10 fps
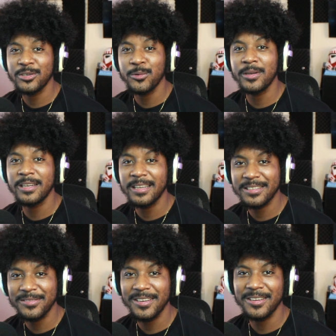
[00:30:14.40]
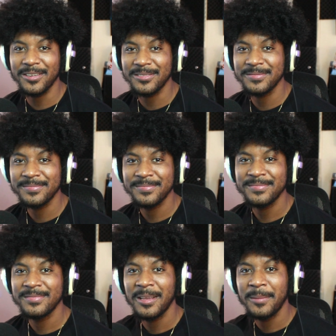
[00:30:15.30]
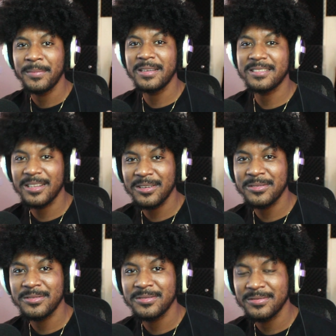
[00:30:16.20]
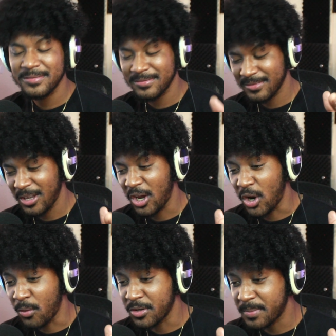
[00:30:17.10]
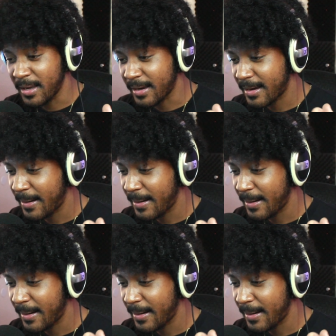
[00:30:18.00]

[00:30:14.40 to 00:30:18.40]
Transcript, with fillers: you in the next video. Peace, love, and all respect.